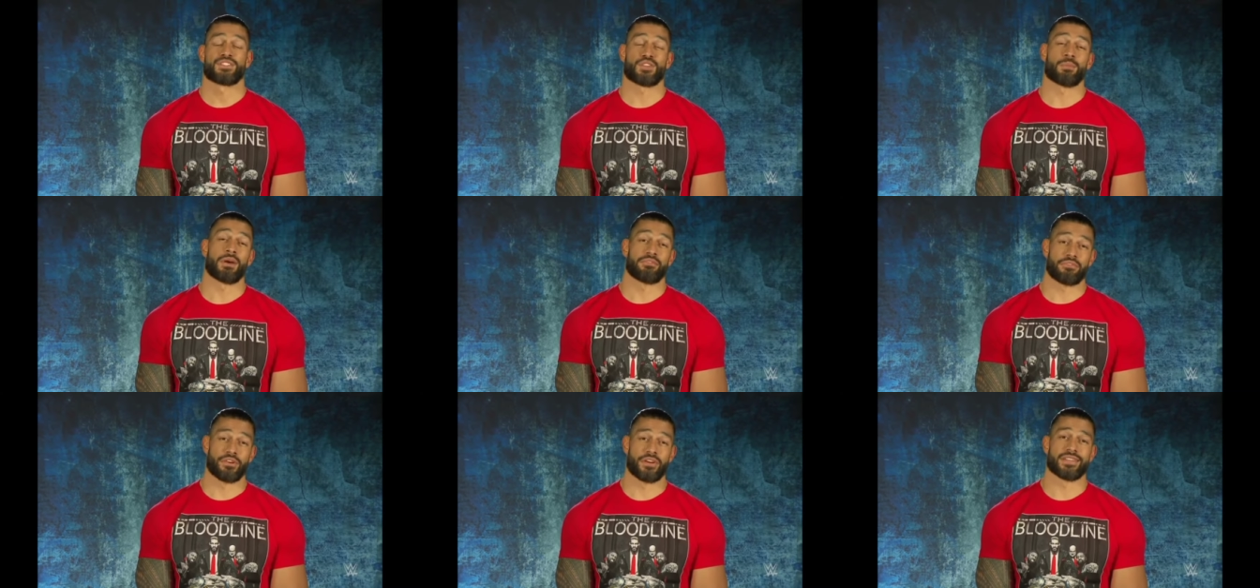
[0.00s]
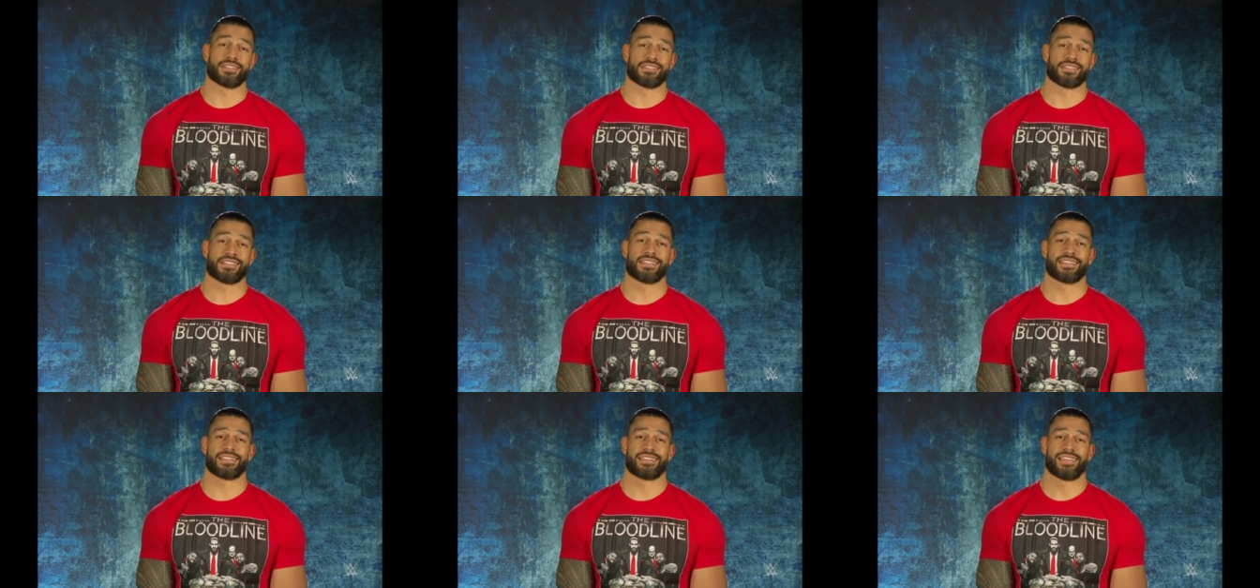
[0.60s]
So my
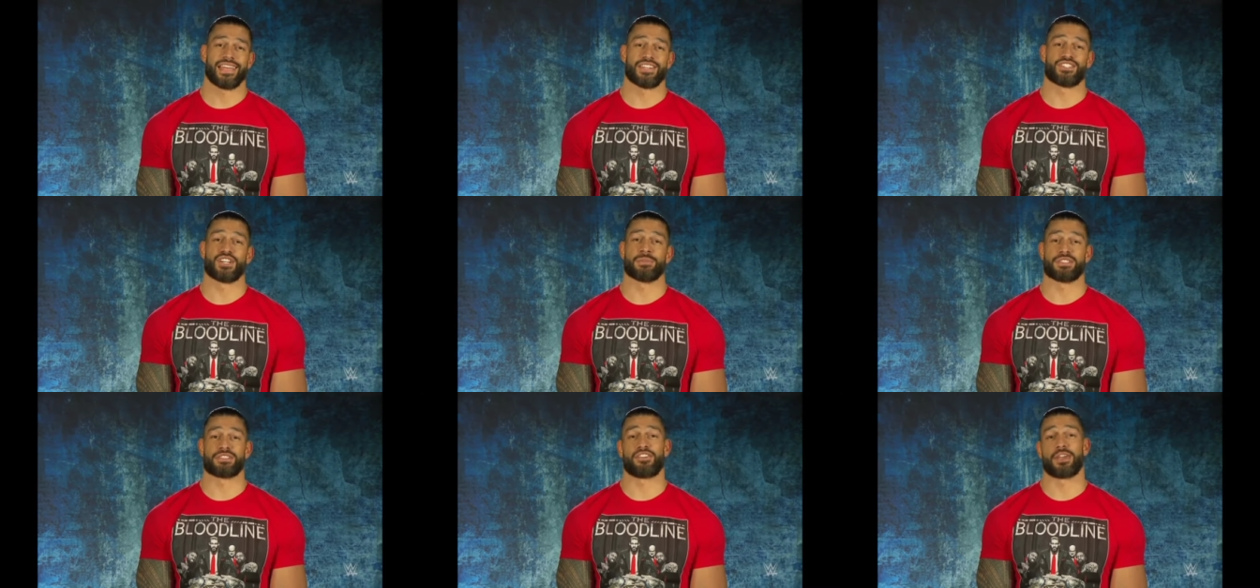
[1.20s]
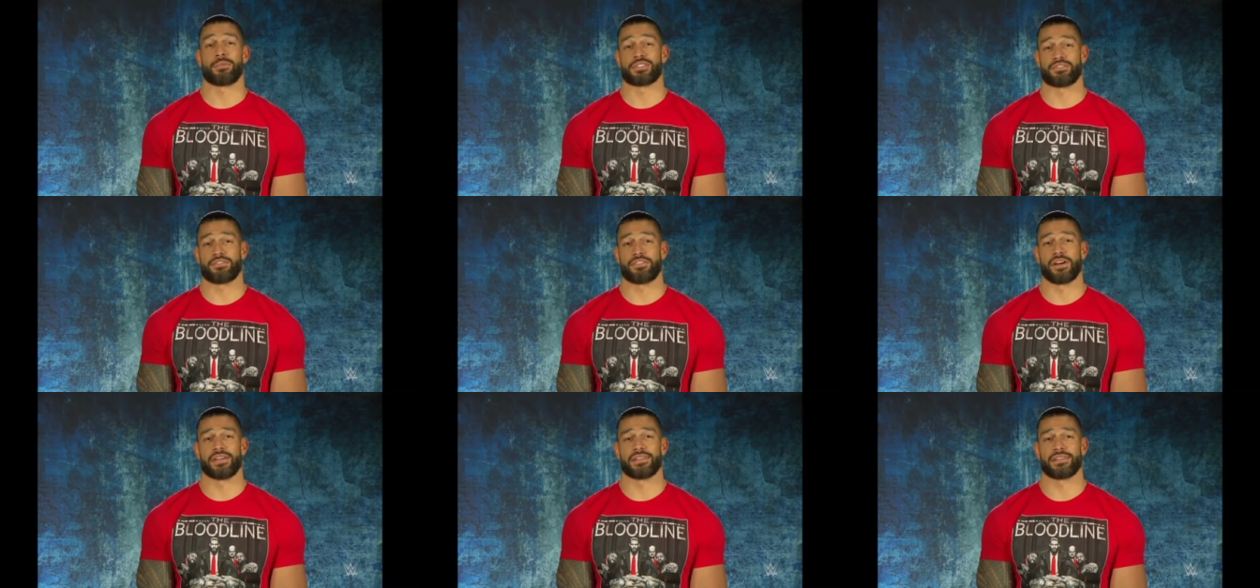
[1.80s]
friends at Jimmy's Famous
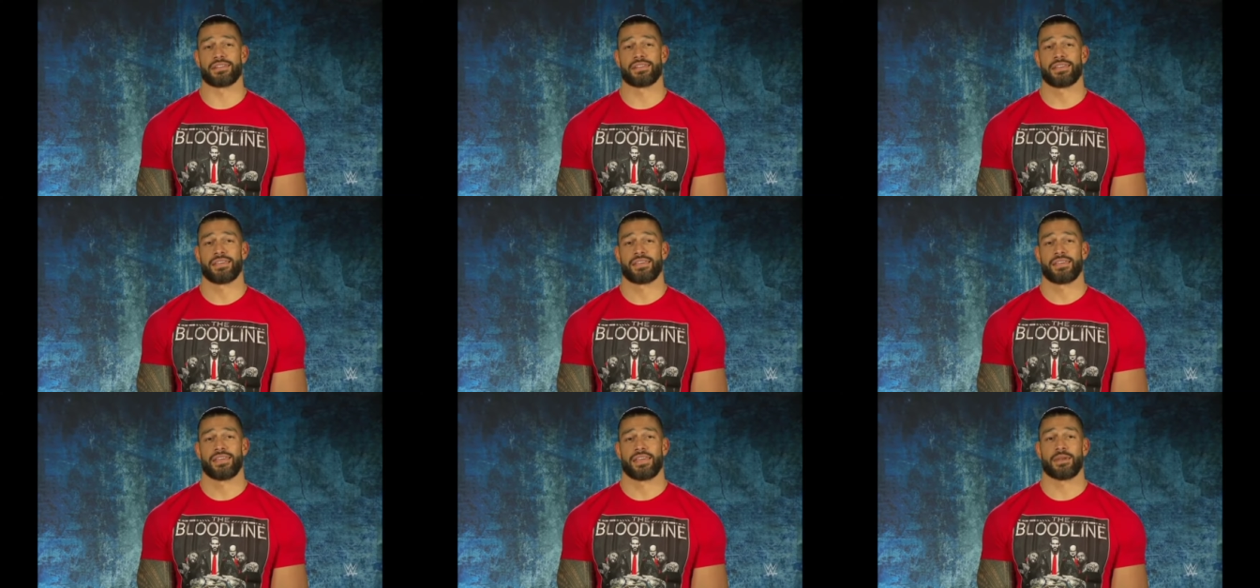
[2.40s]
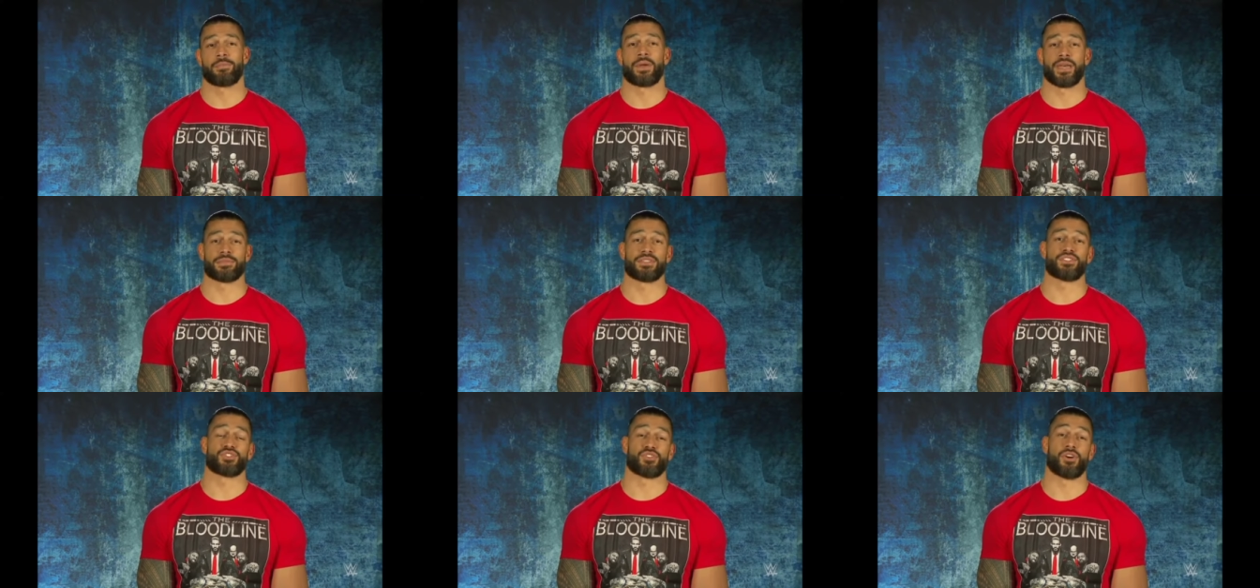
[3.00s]
Fund and
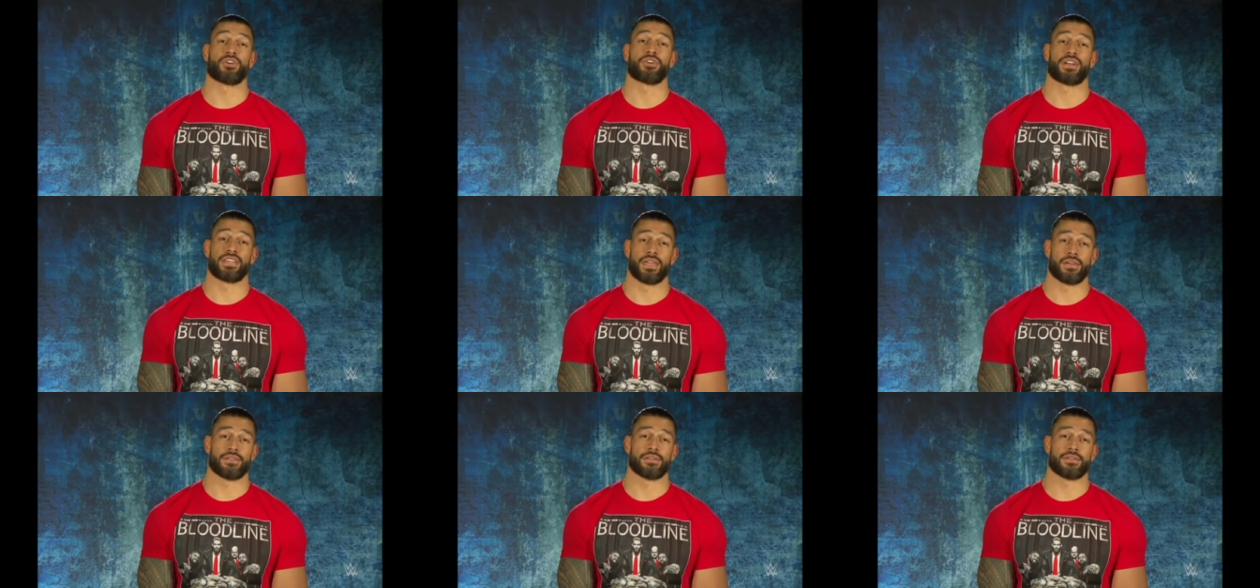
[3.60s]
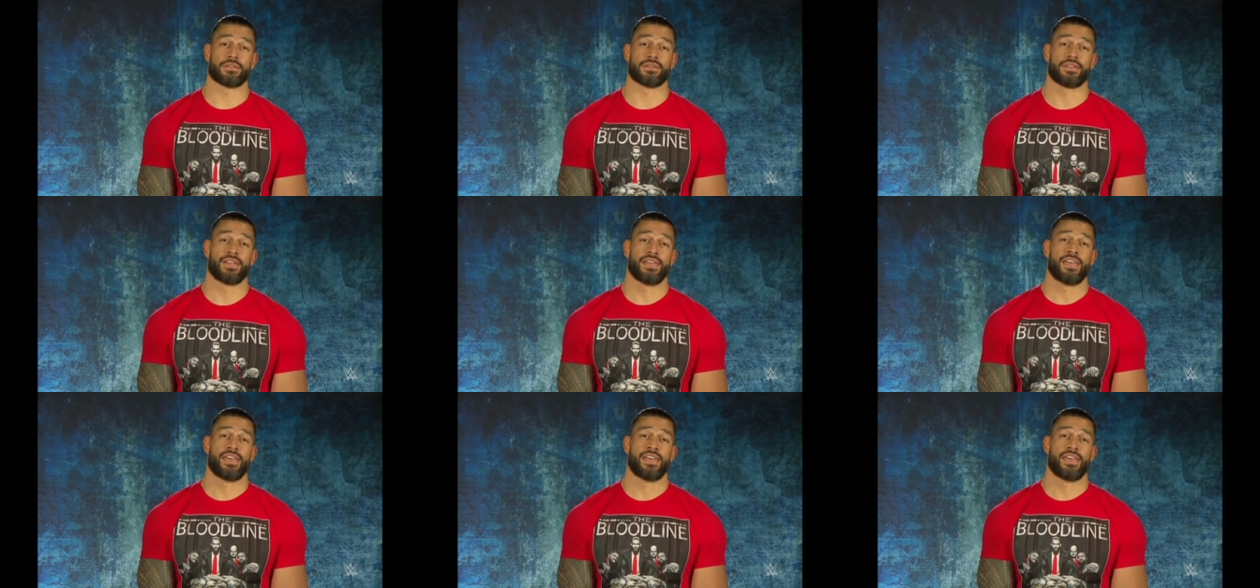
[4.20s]
Pepsi Stronger Together